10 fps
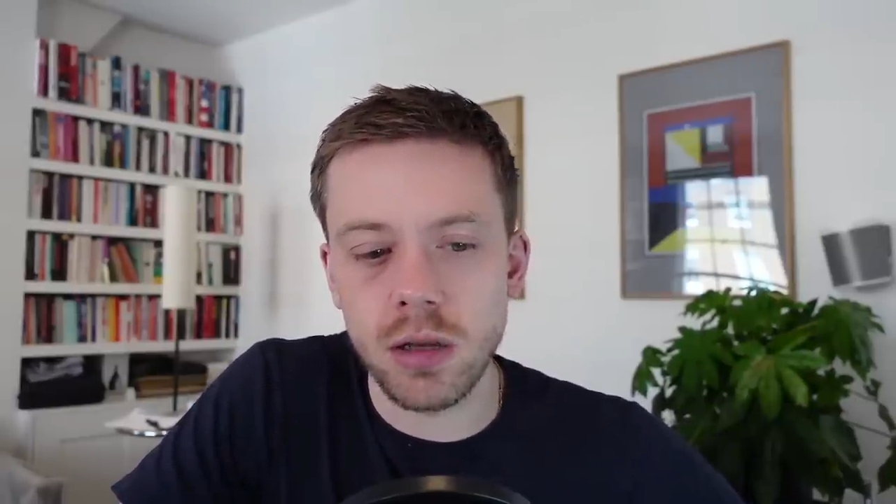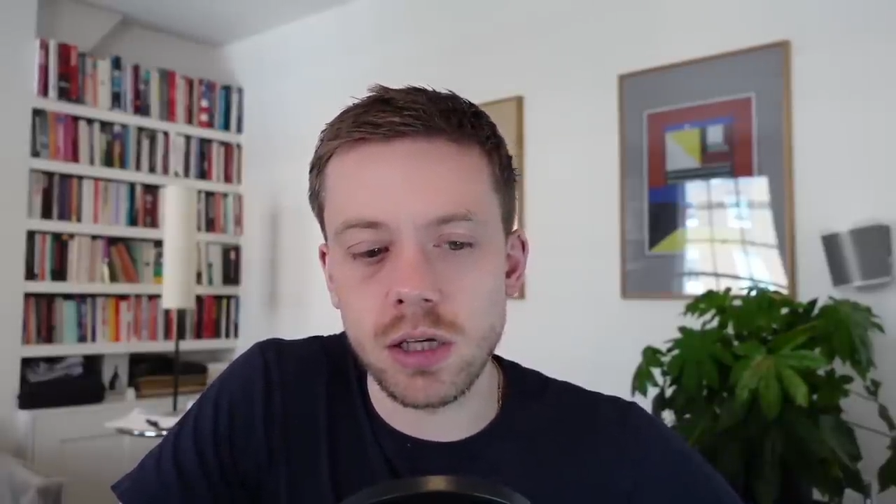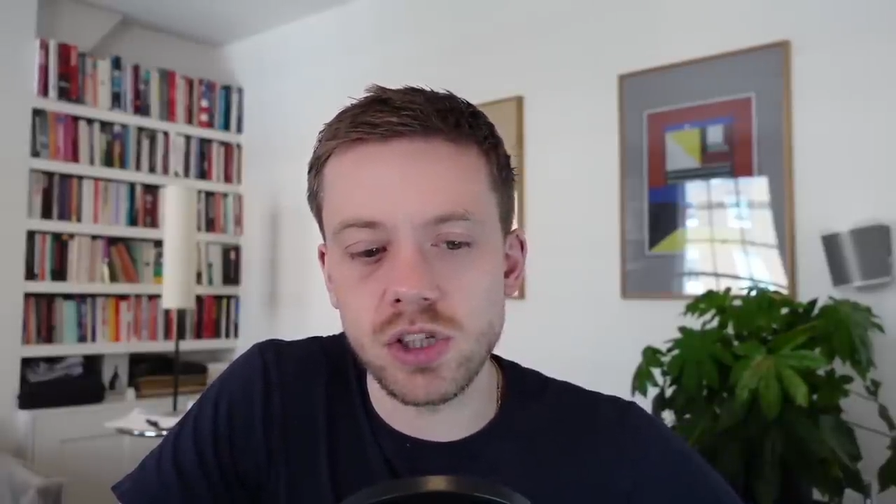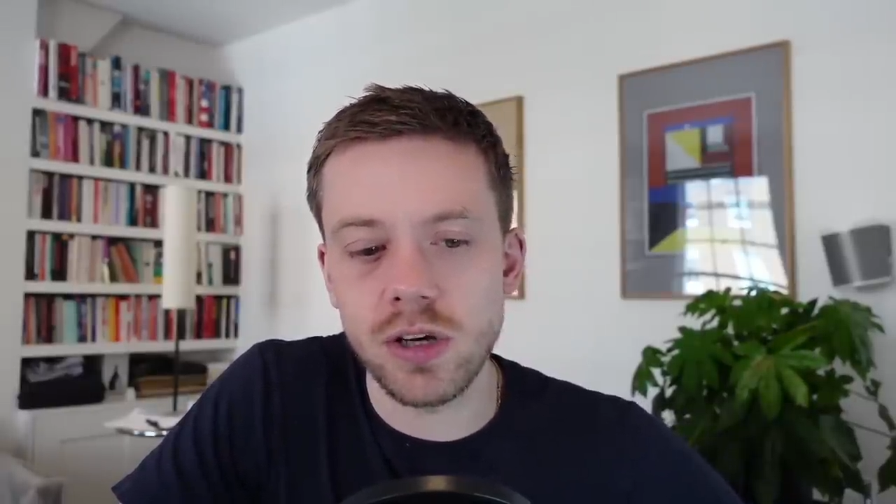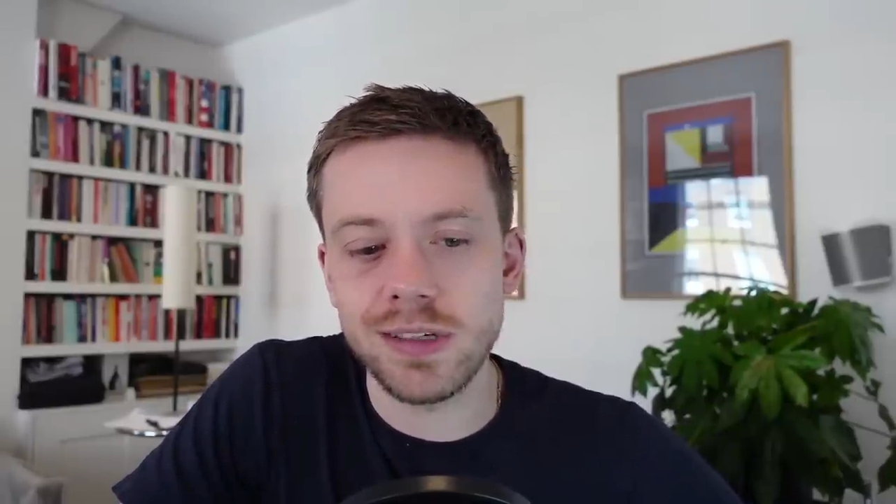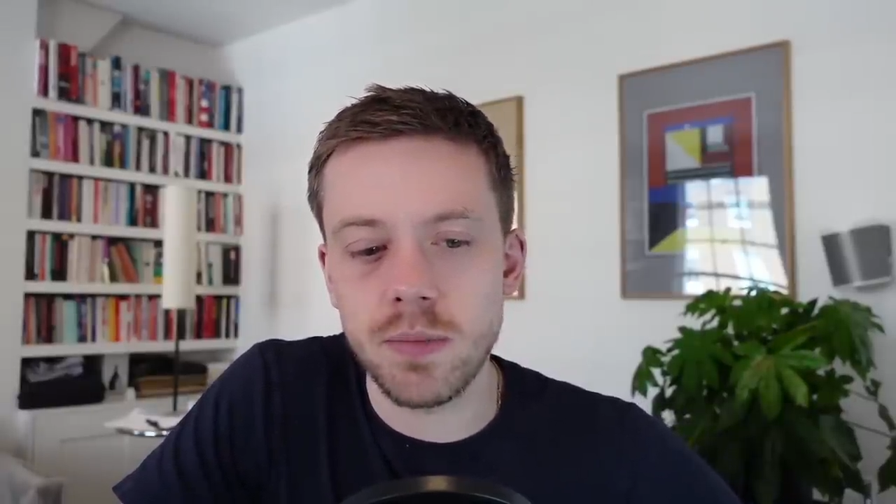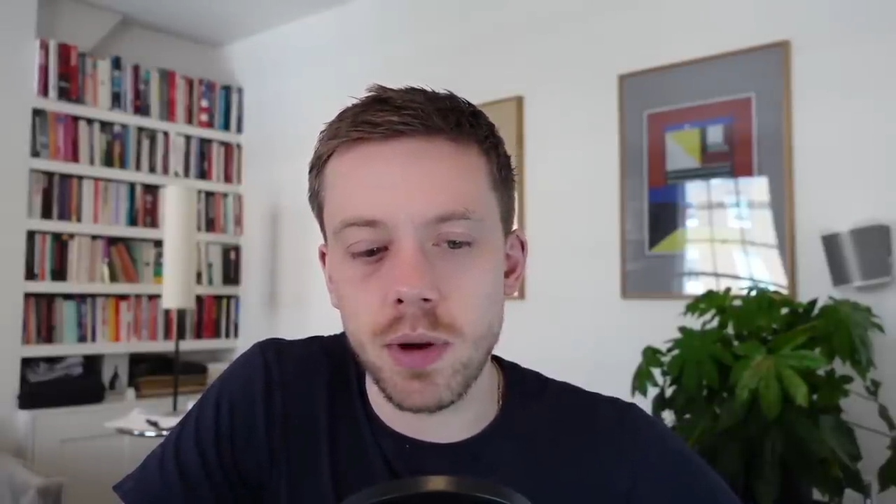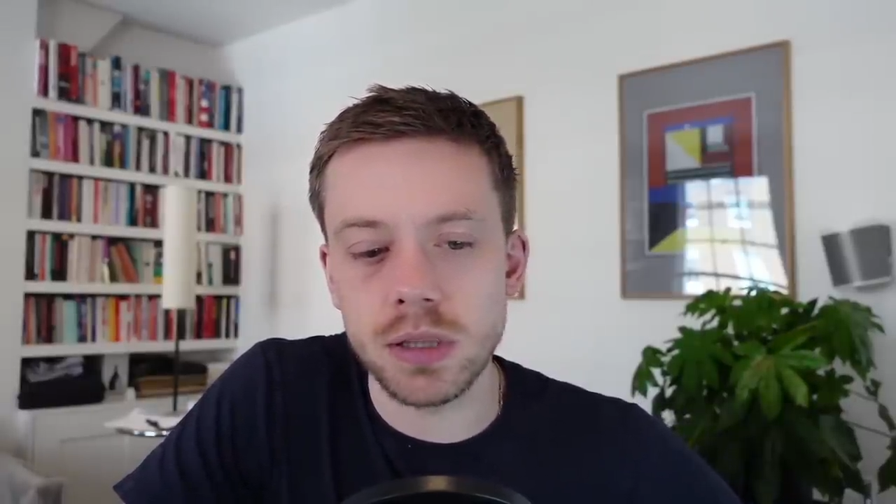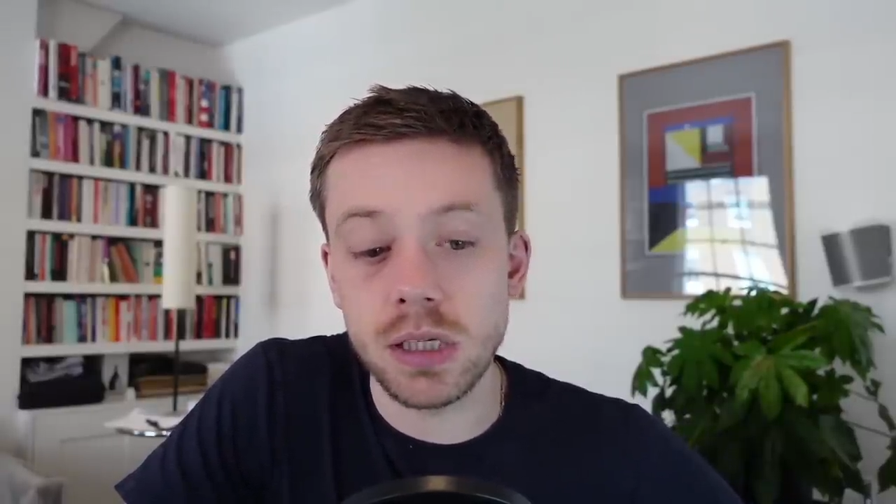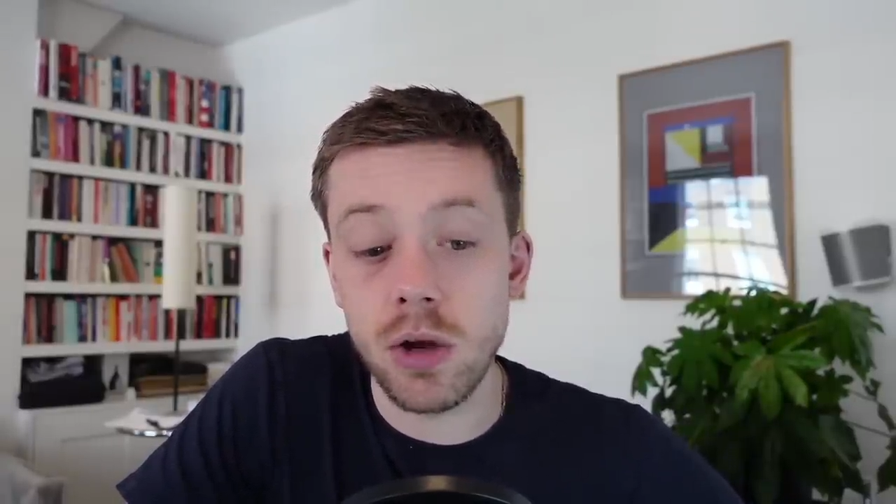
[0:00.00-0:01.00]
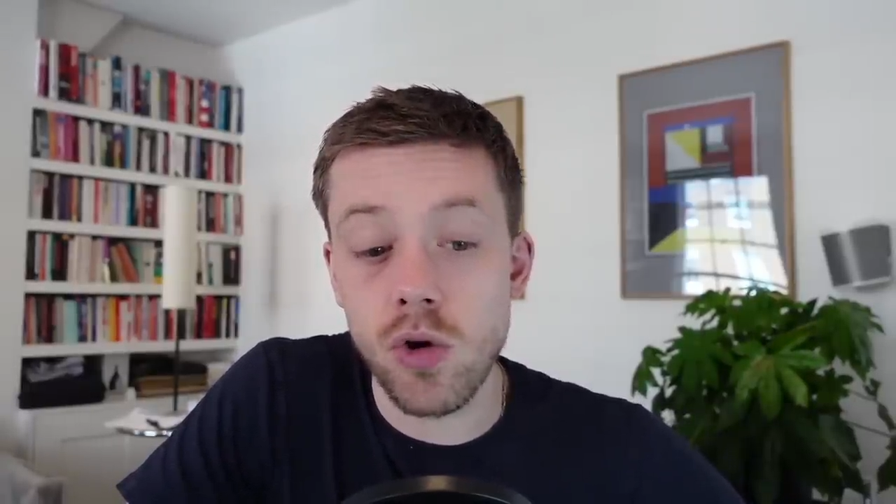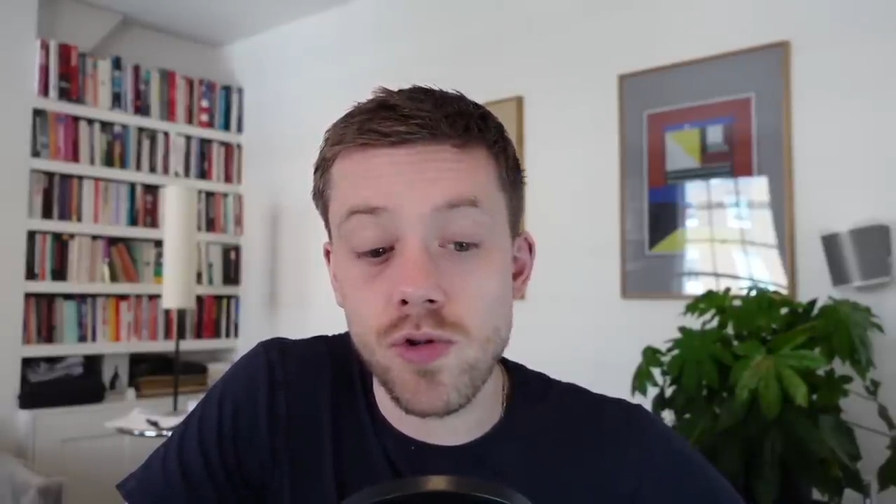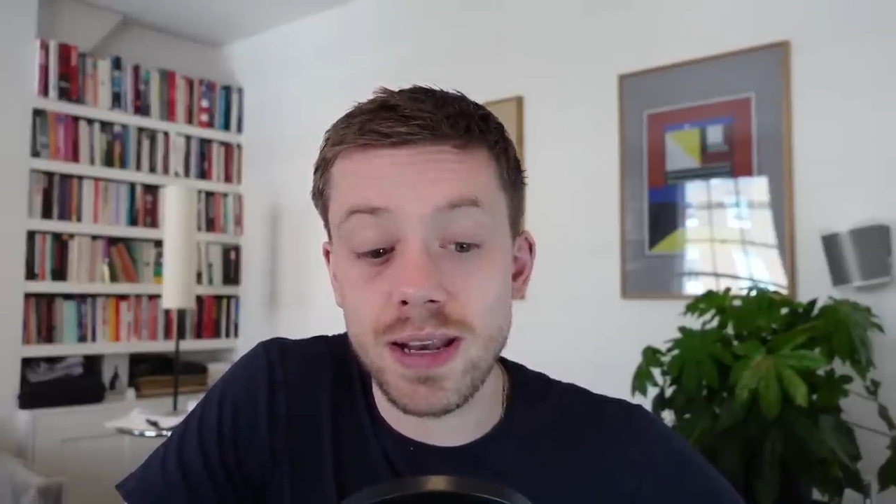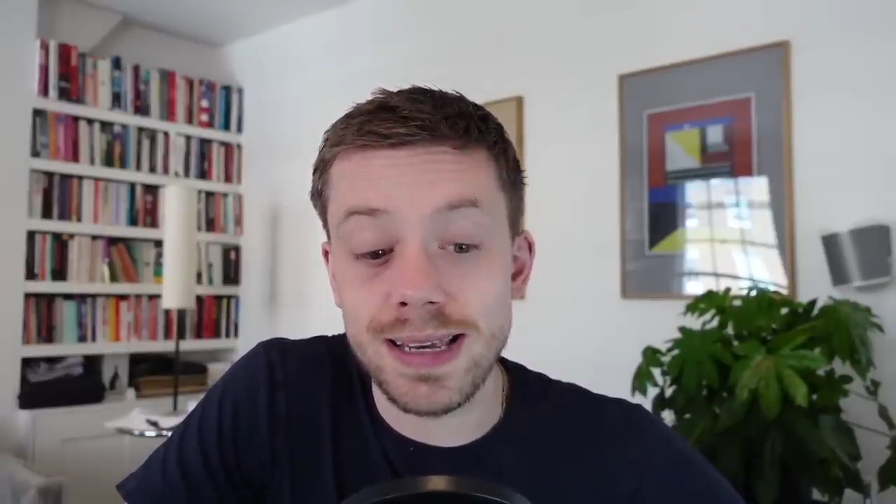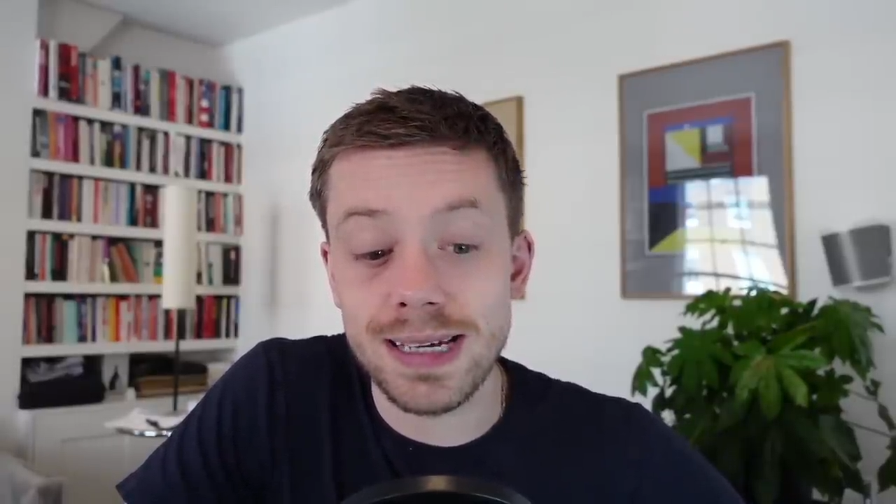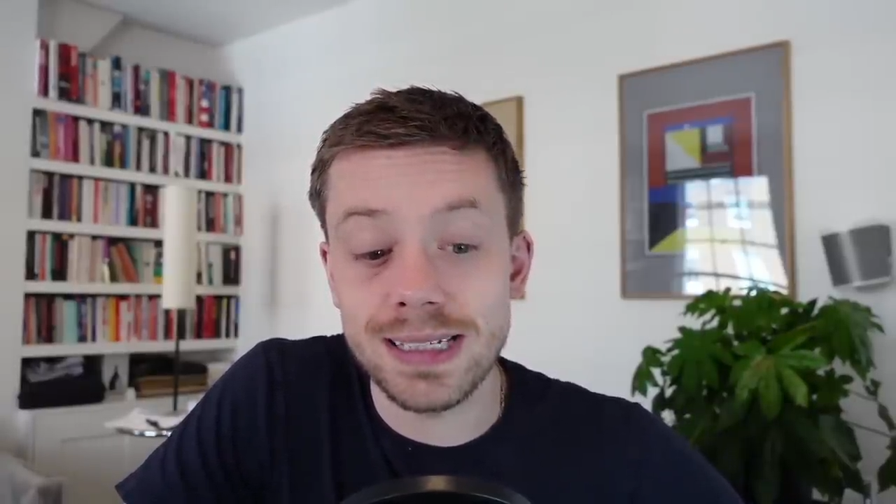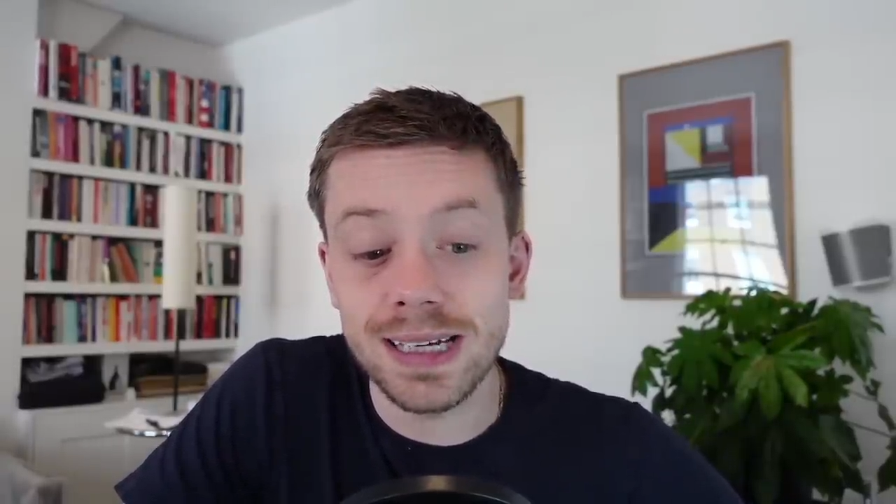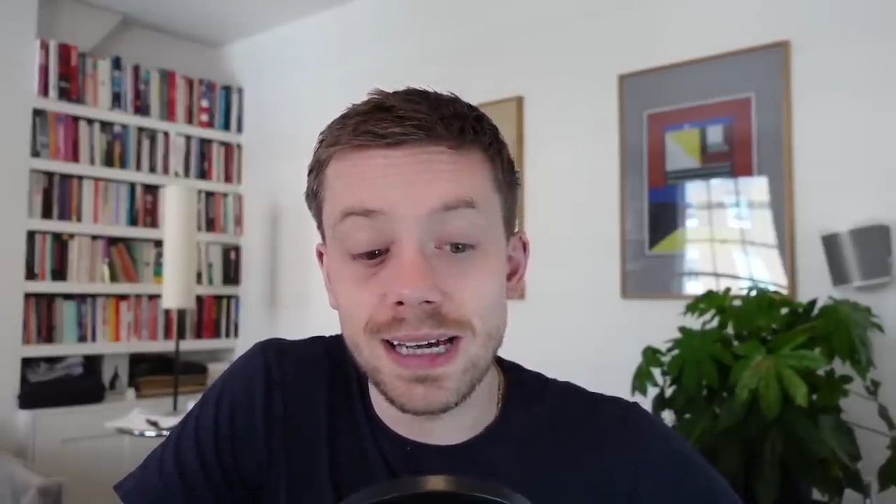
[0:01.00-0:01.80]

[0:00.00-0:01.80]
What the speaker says: Conservative Party or indeed